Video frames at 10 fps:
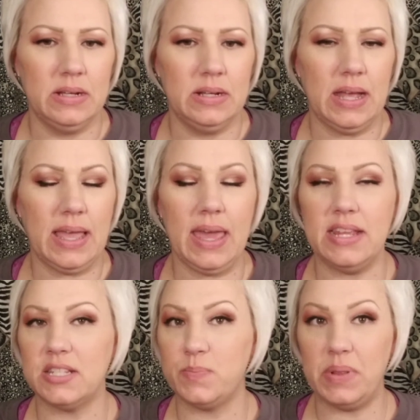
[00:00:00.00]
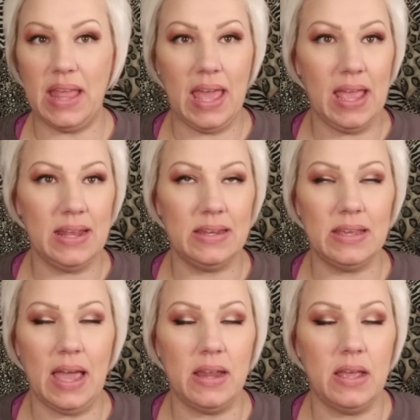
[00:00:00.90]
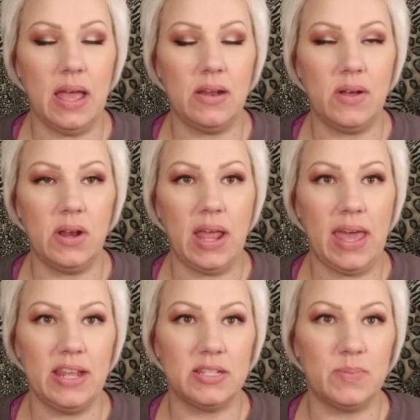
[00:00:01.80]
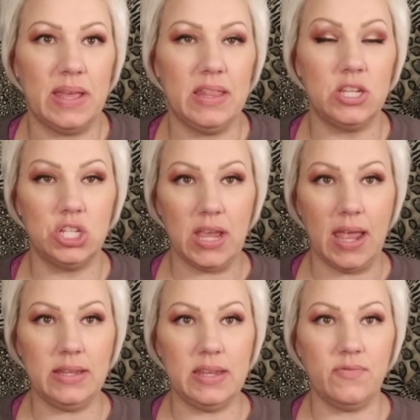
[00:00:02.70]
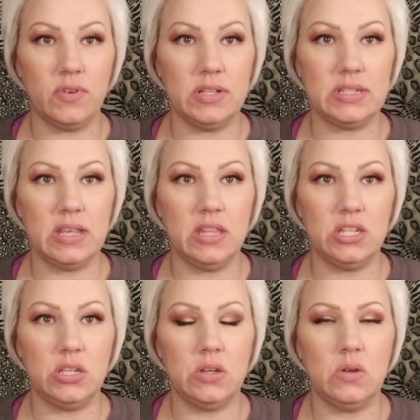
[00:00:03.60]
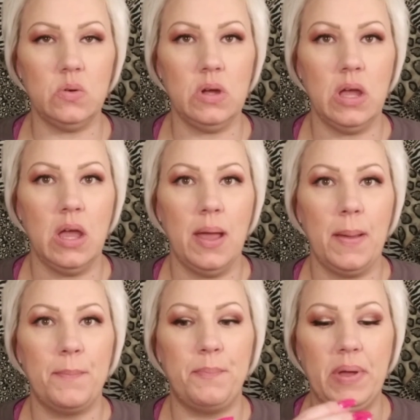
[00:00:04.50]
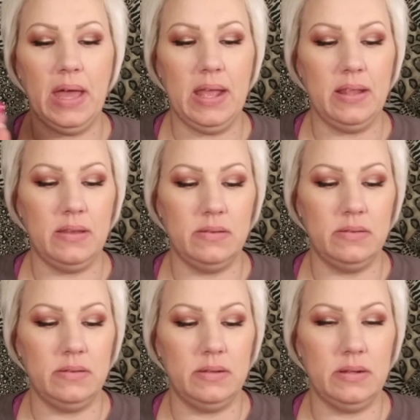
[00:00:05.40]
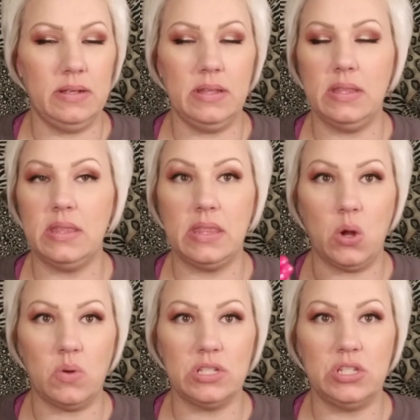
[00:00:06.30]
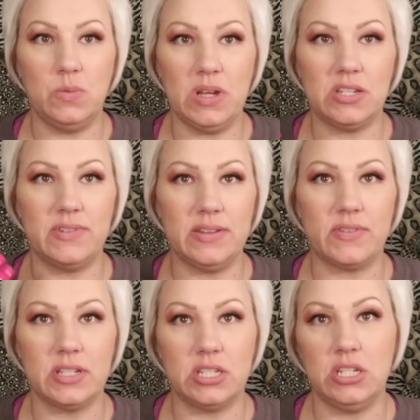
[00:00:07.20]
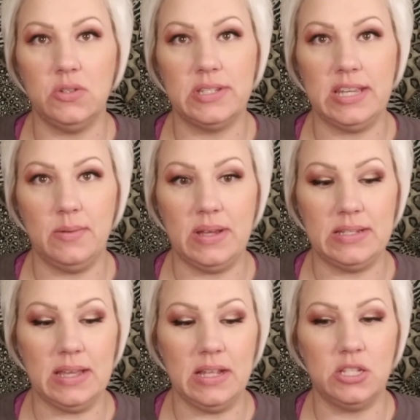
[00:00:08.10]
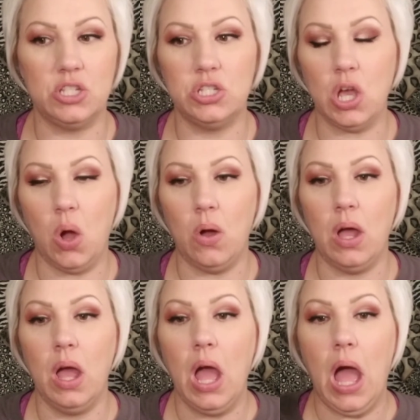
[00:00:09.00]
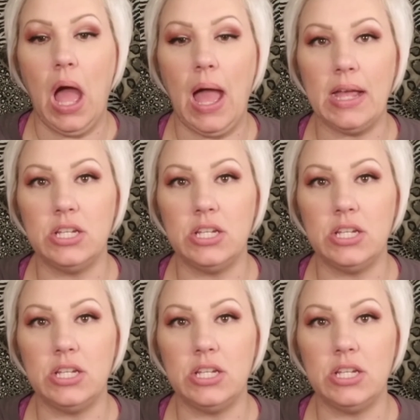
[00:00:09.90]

can't explain, I don't know how to explain the shade difference in the two, but there was too much of a difference to do a side by side. So I